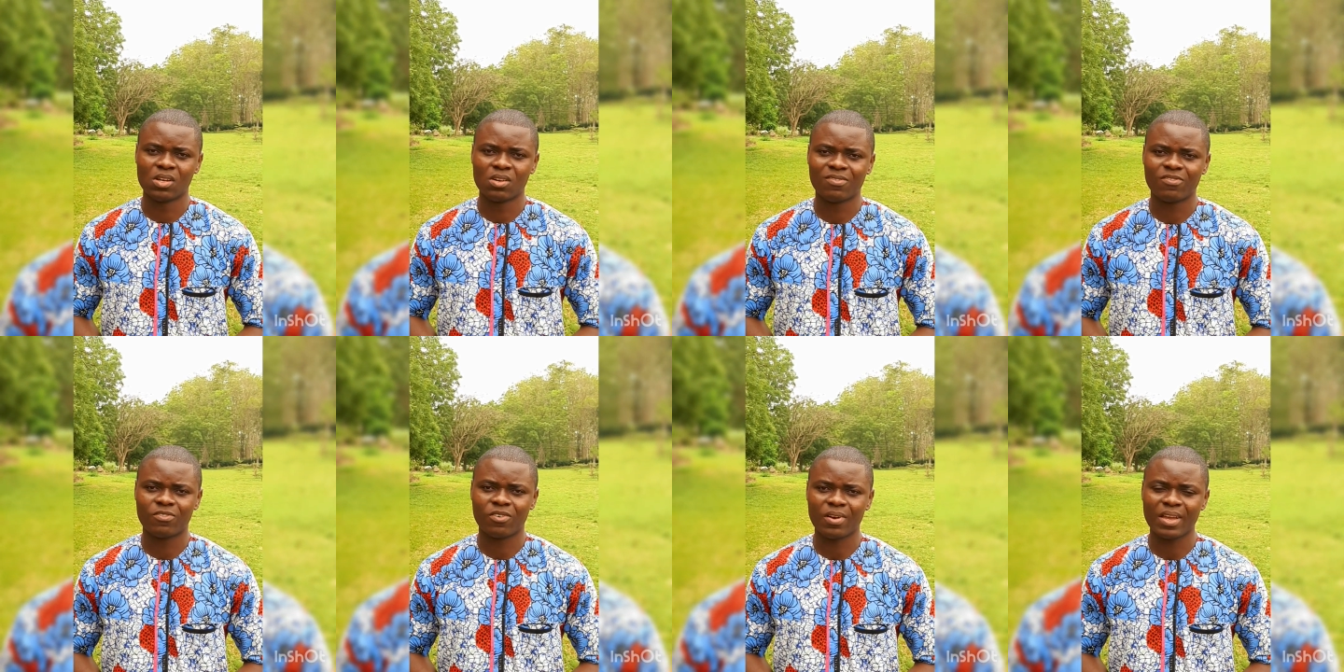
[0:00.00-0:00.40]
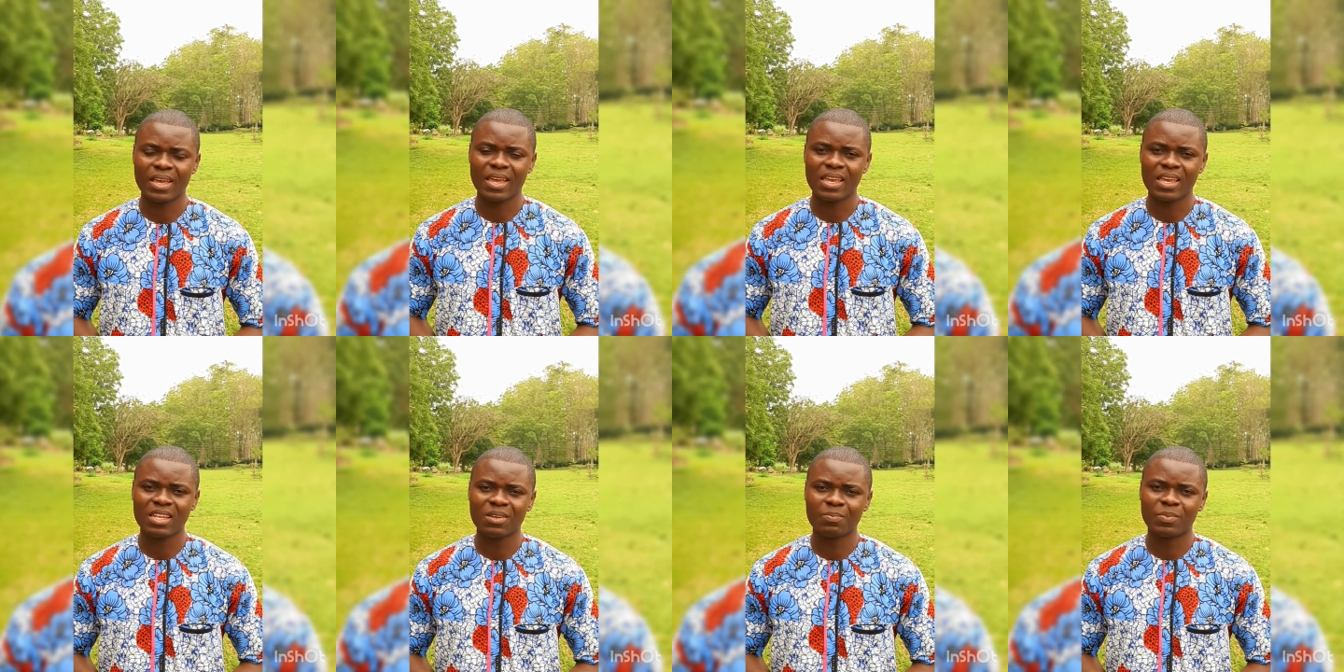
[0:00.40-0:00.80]
for
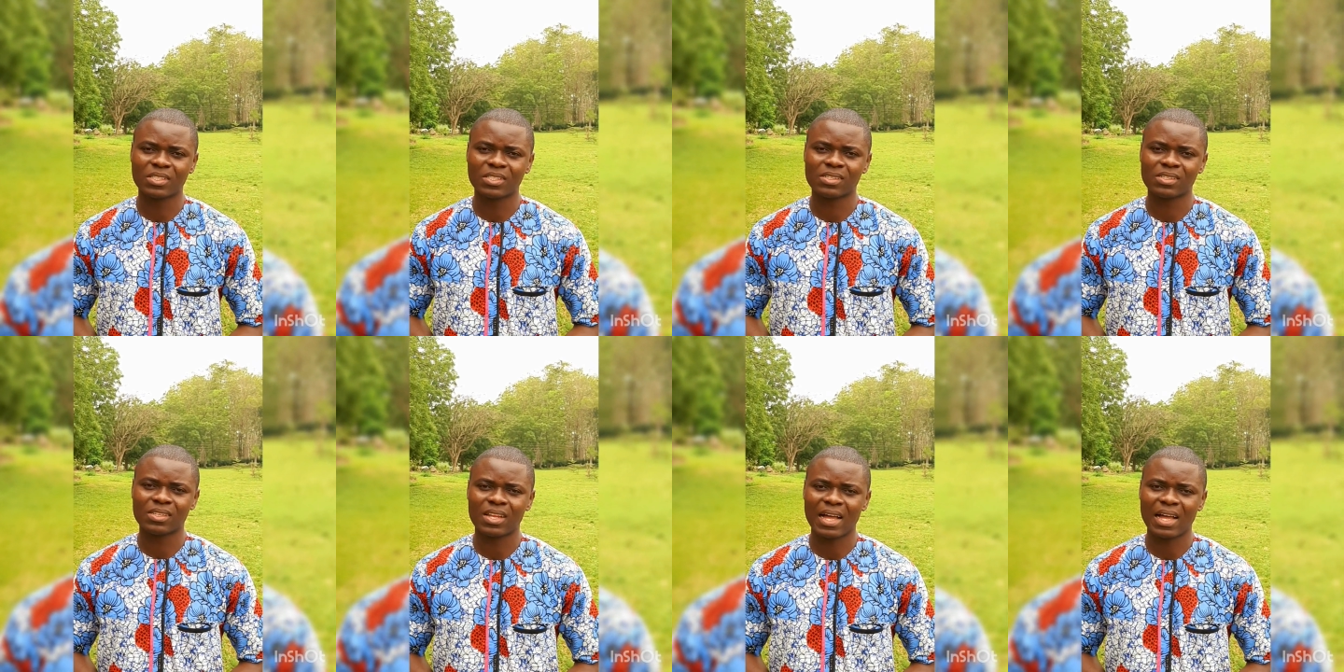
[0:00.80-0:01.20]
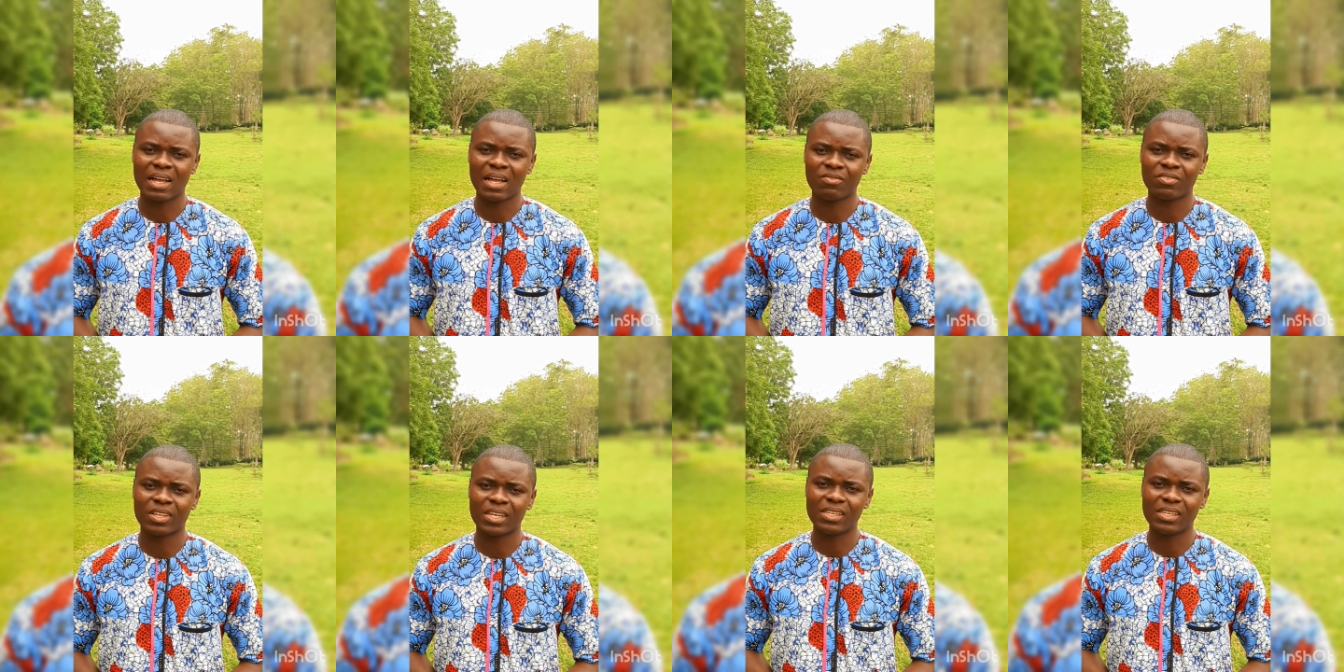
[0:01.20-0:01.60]
any person that
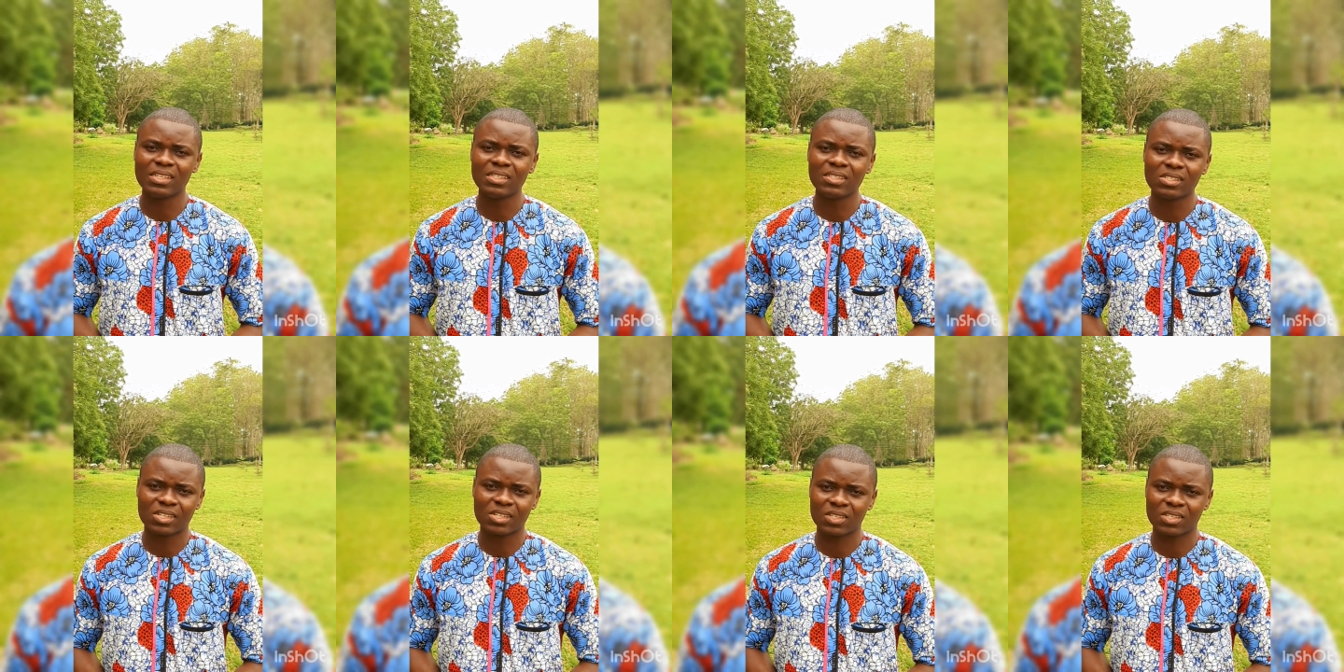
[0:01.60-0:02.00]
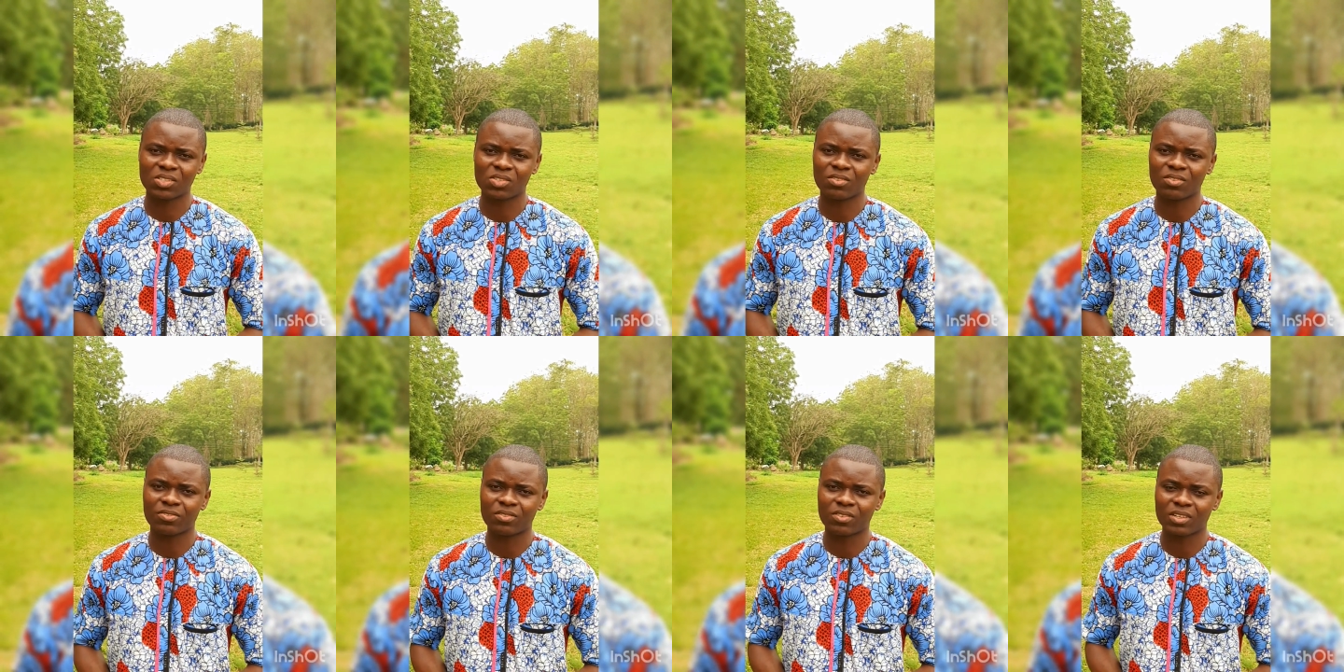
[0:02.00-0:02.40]
have the interest of